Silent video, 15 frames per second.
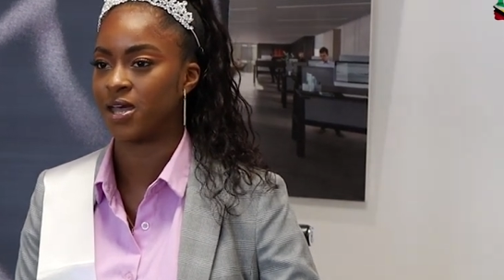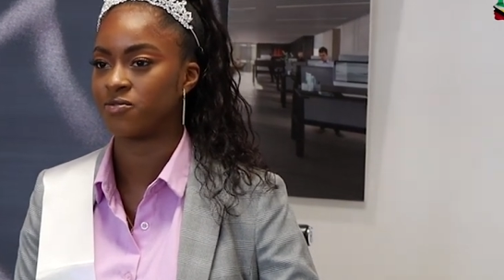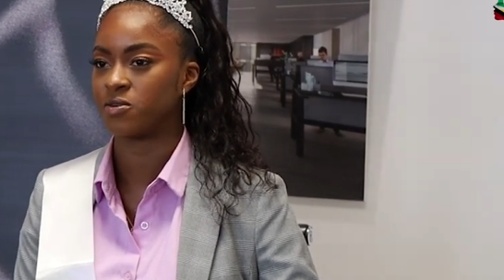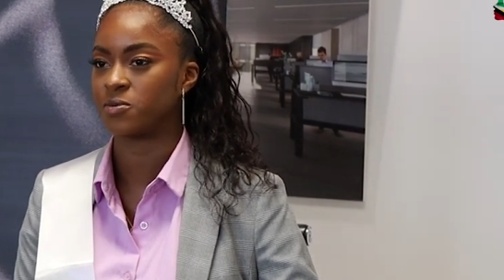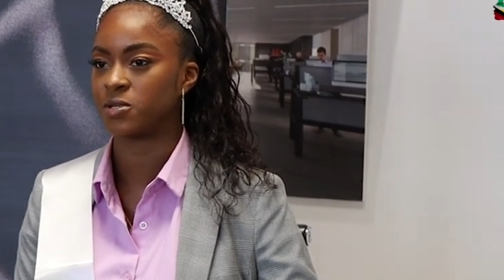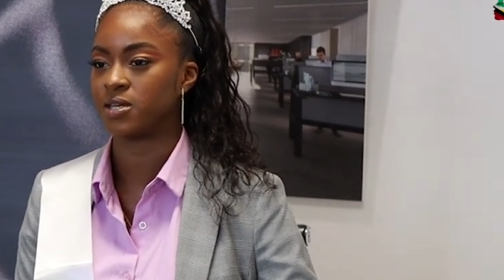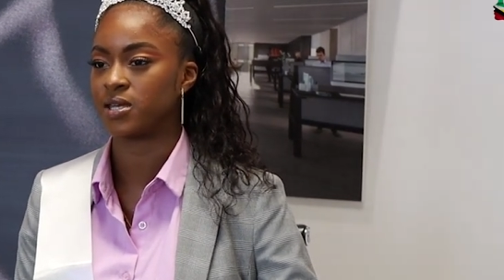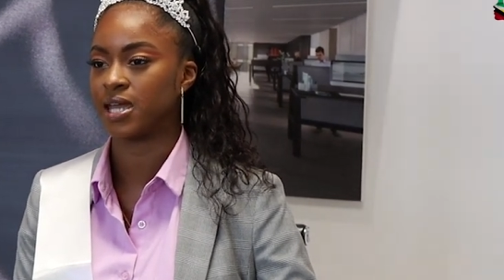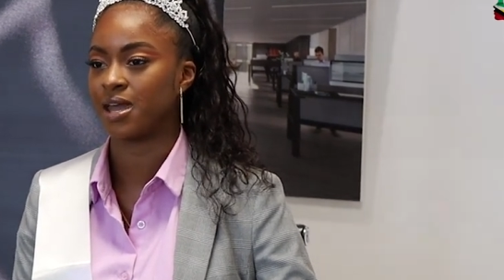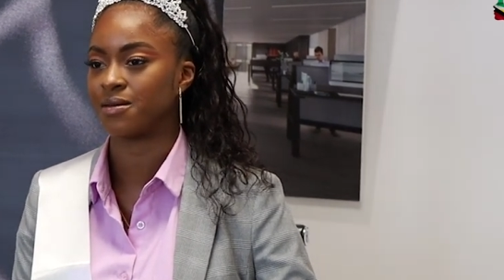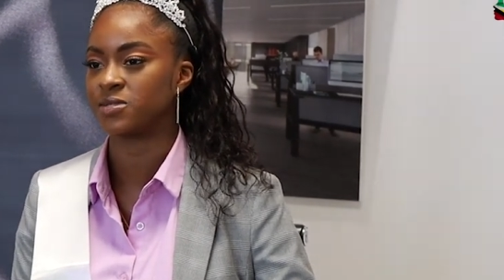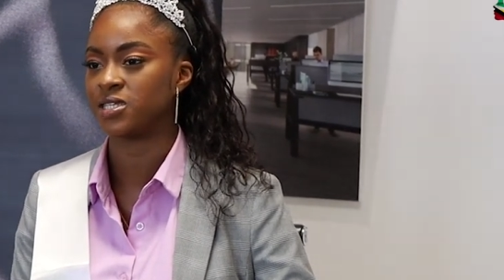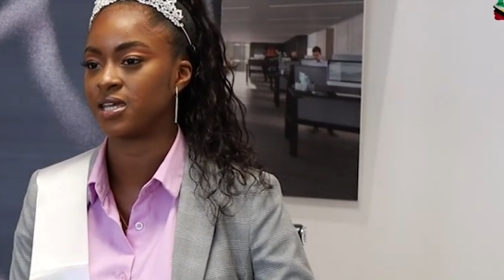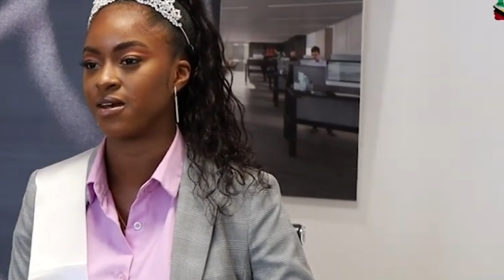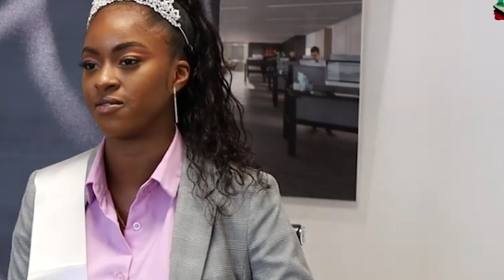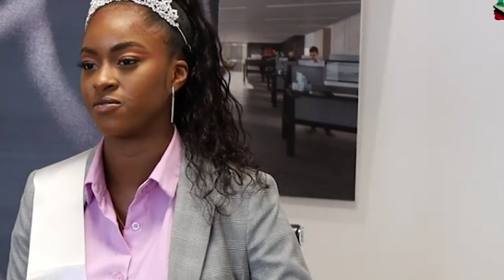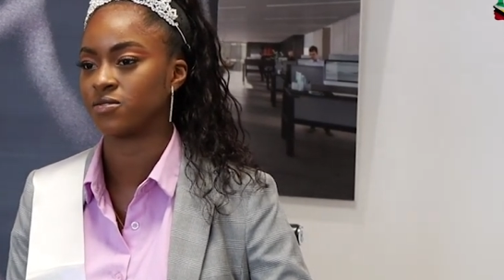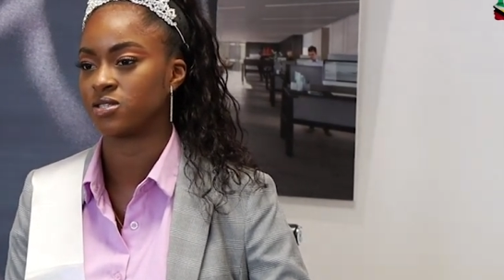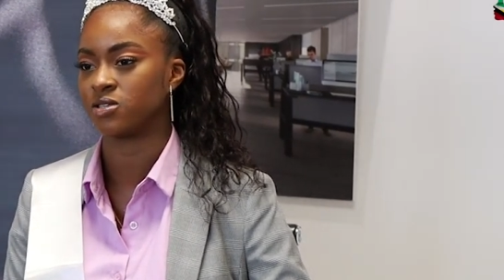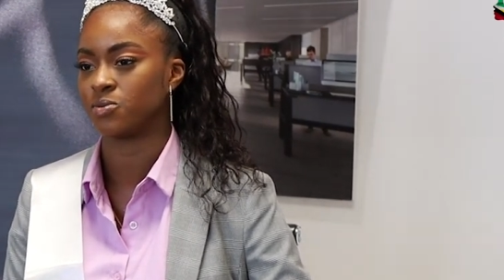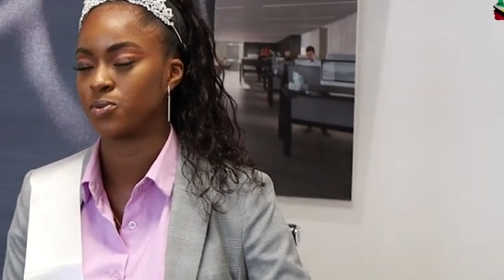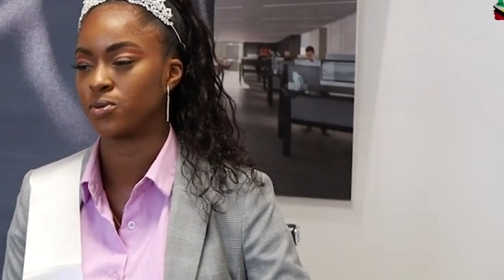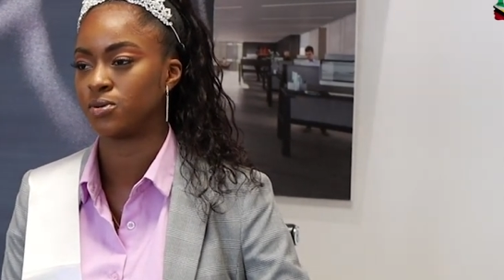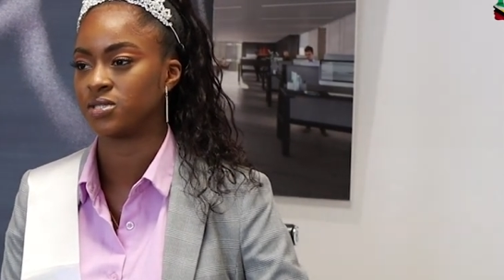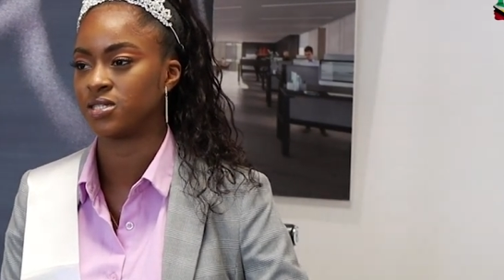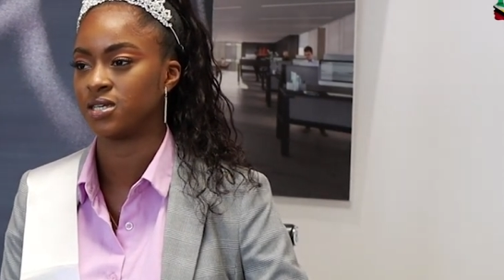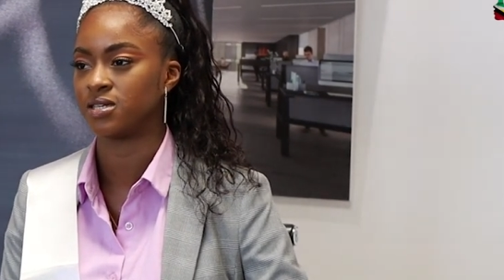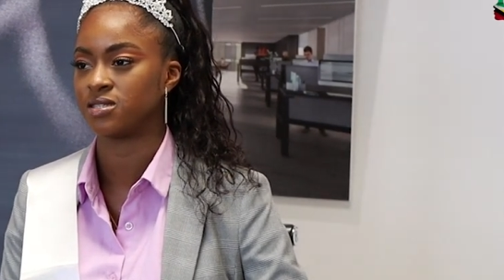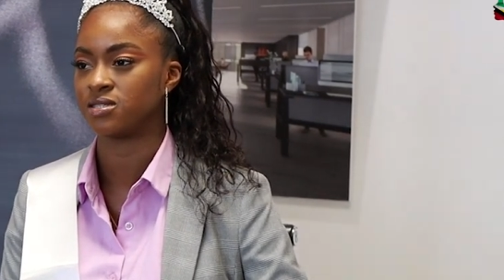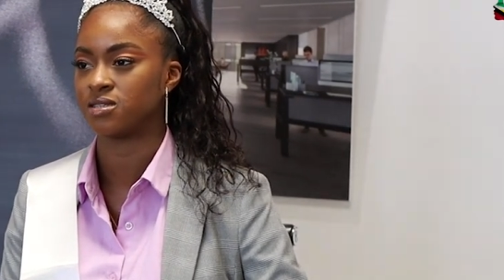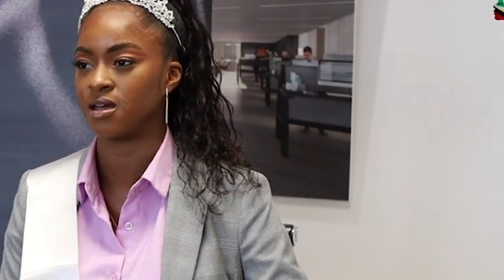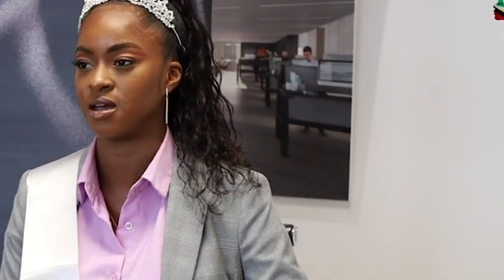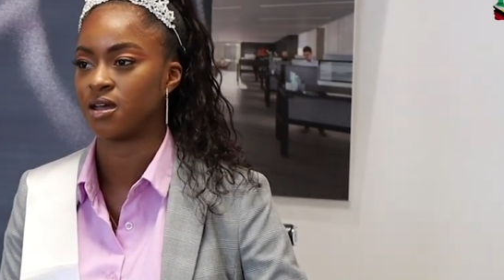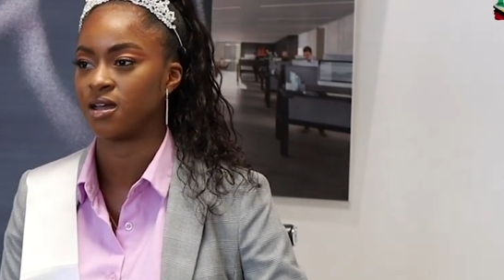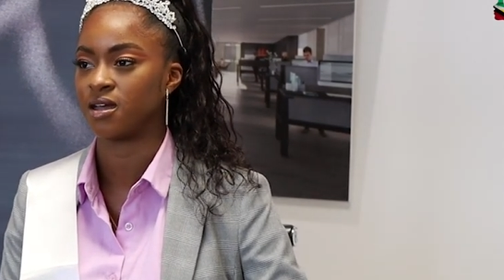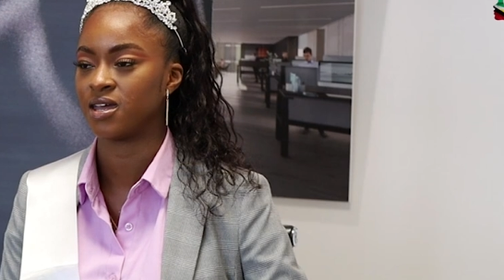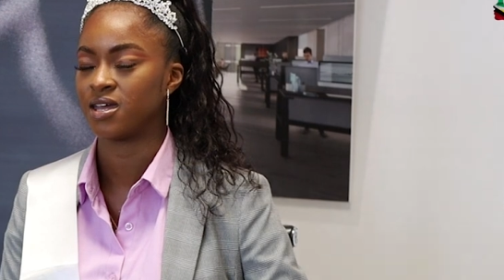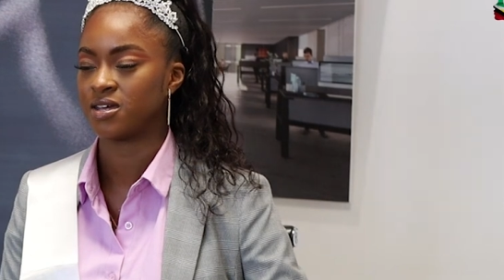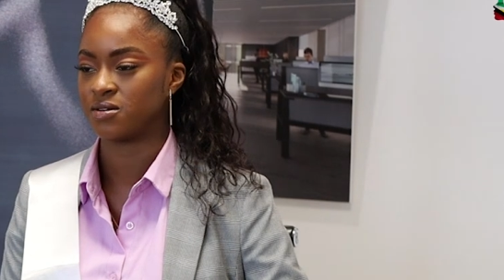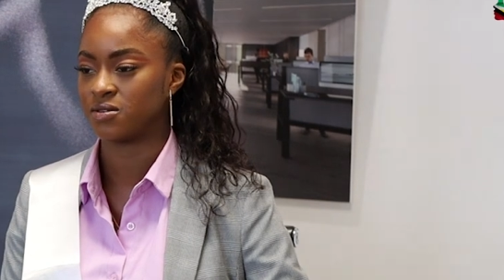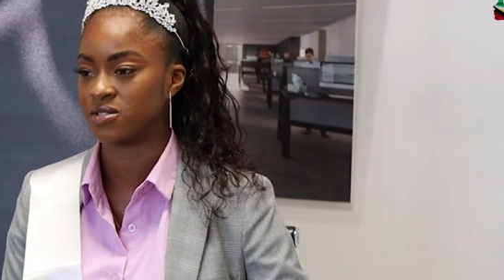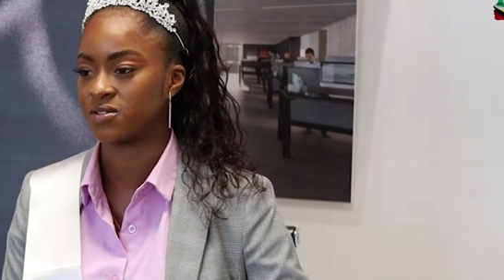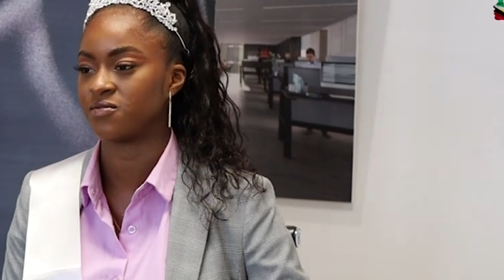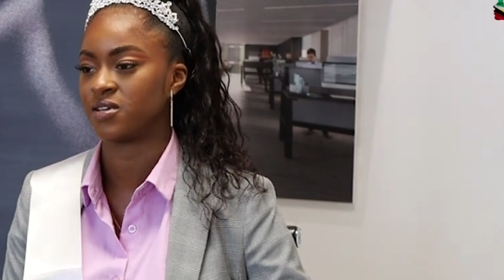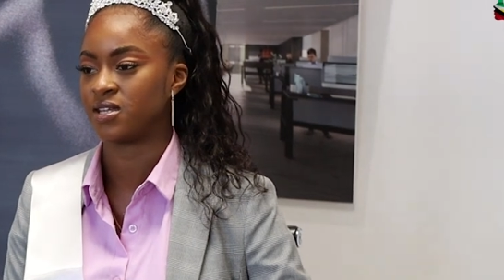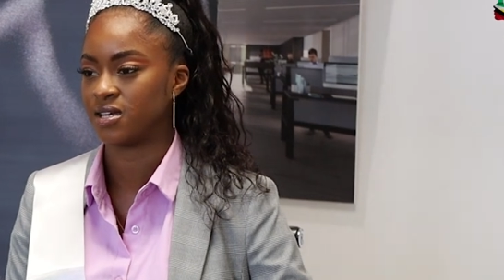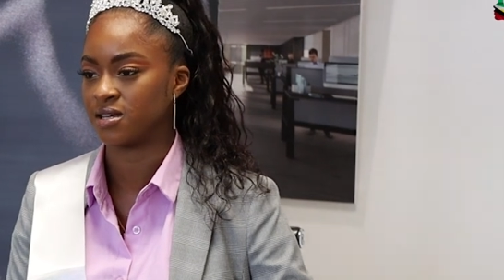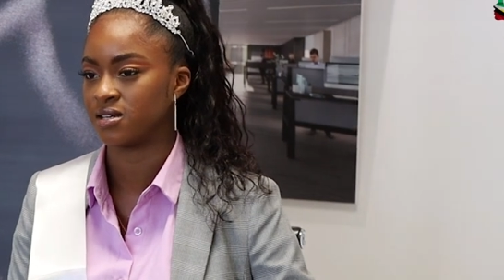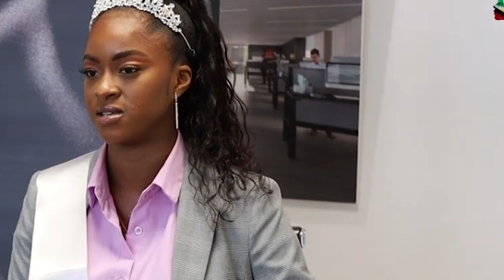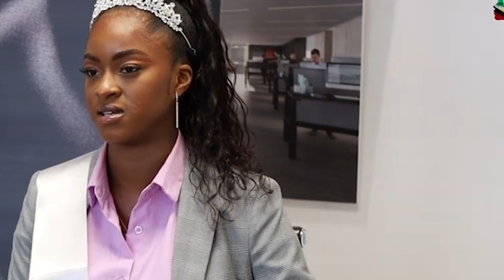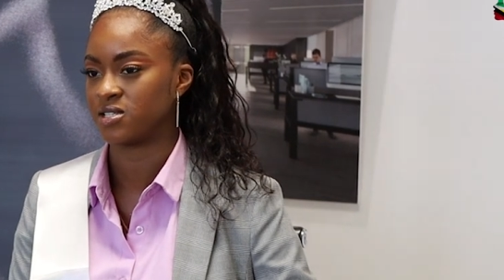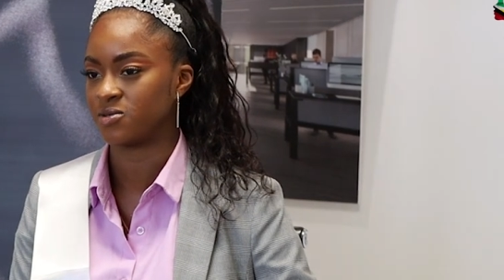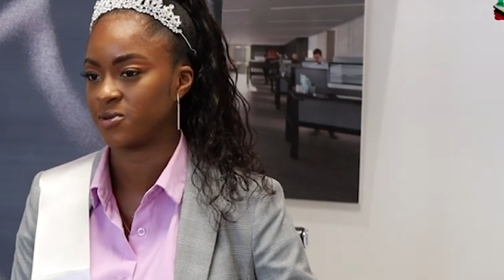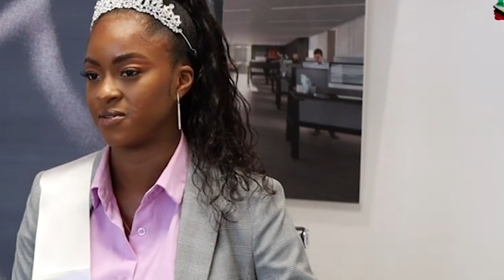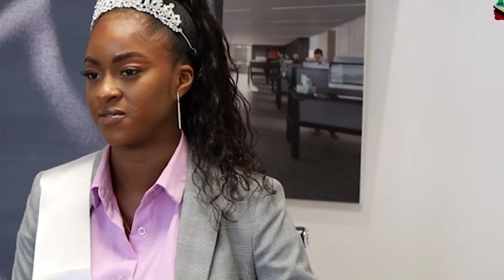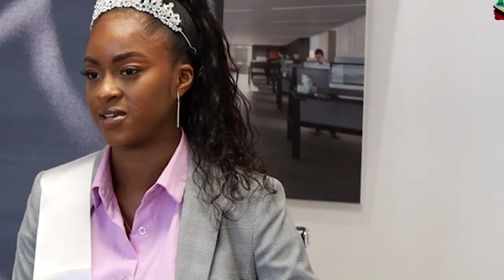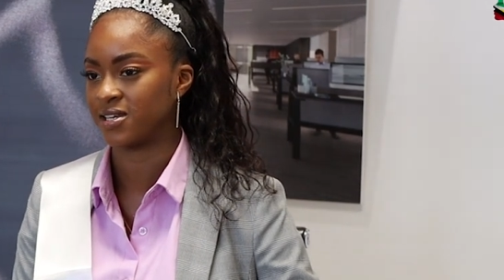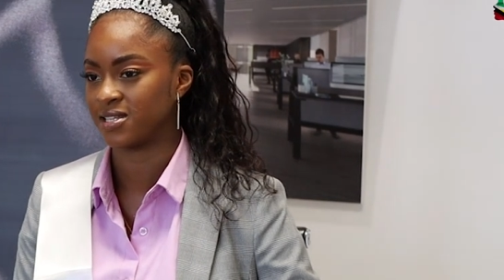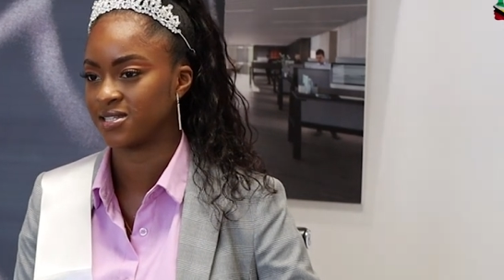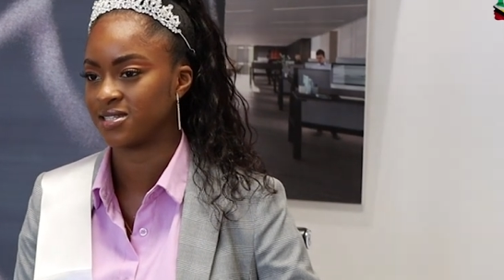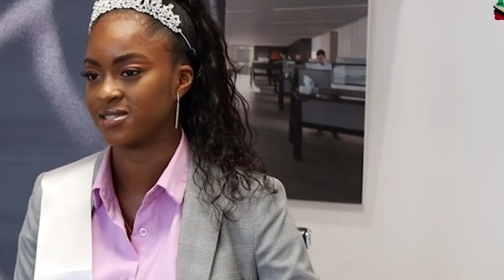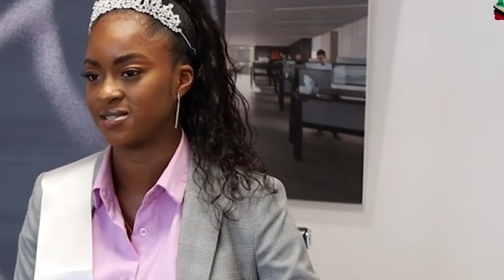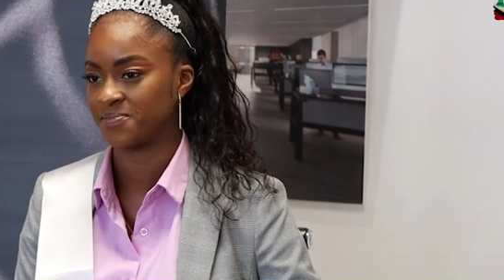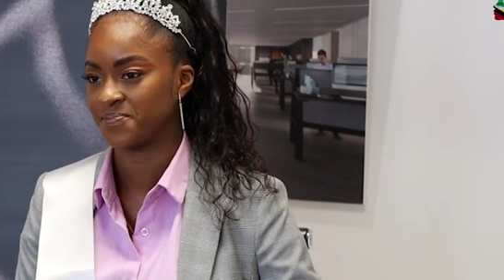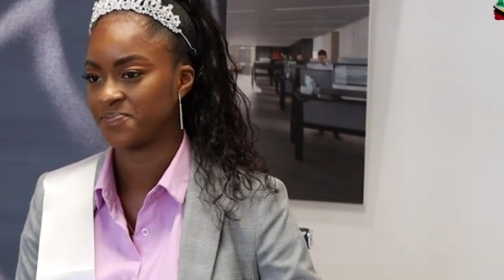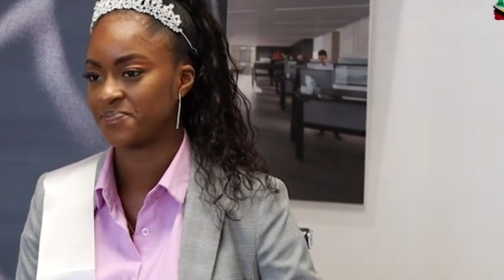Everybody came together and supported, so it was a really good experience.